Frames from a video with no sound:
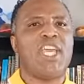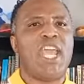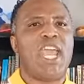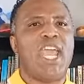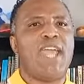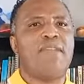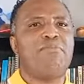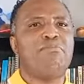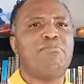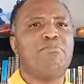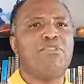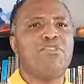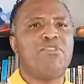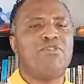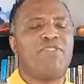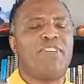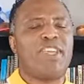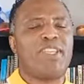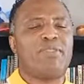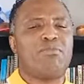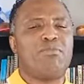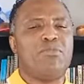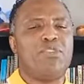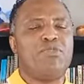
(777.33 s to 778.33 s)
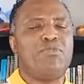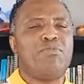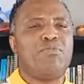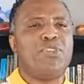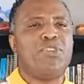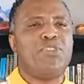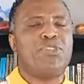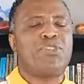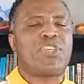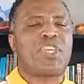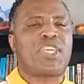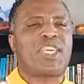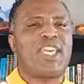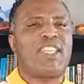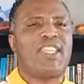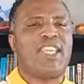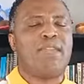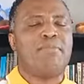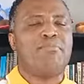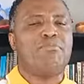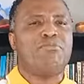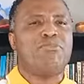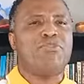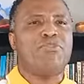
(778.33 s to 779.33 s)
And movie, mu music can
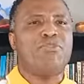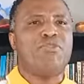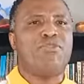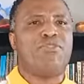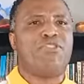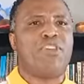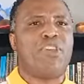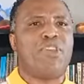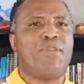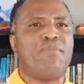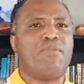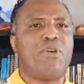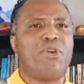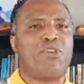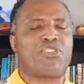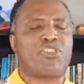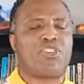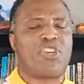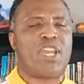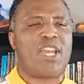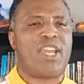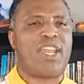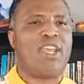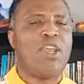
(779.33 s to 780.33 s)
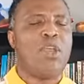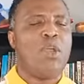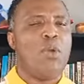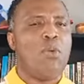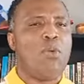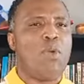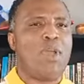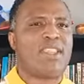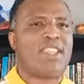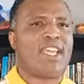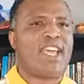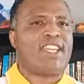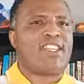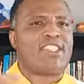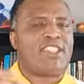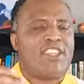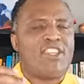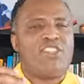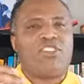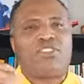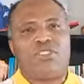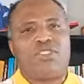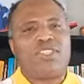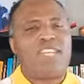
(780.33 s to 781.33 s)
then move you emotionally. Whether it's
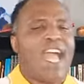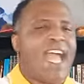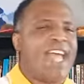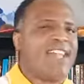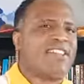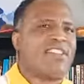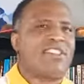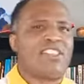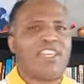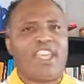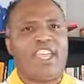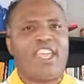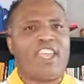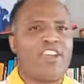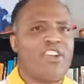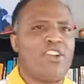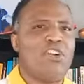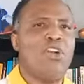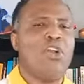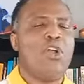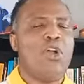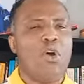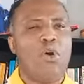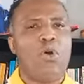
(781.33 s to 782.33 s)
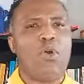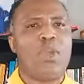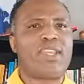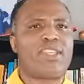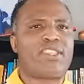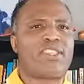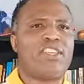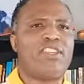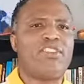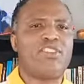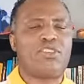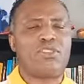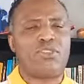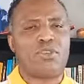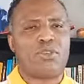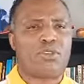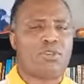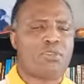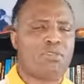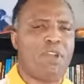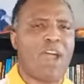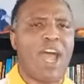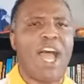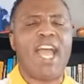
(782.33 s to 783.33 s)
into dancing or it's into
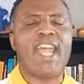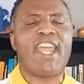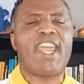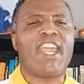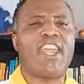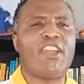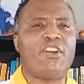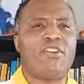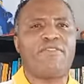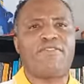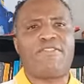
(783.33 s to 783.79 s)
crying or